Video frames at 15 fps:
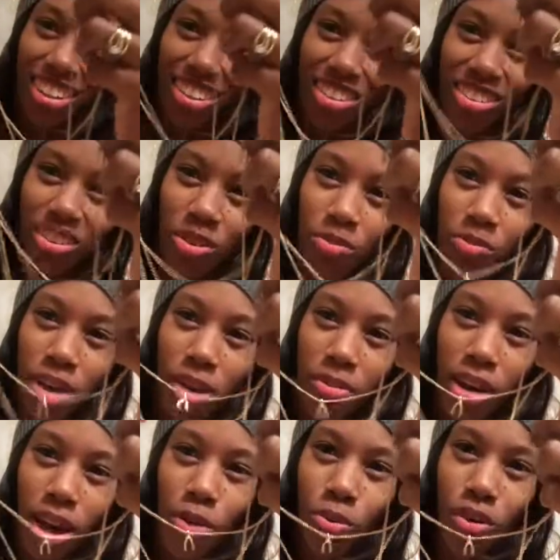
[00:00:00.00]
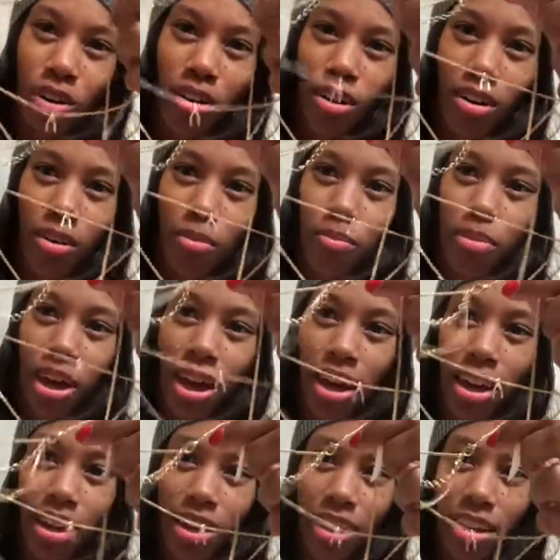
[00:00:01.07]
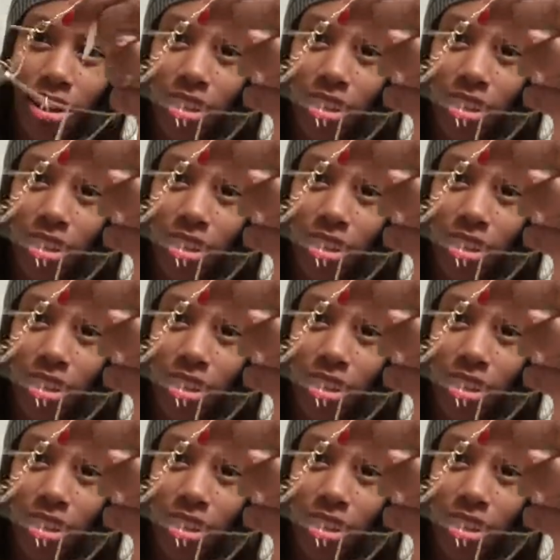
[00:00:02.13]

So maybe I will come back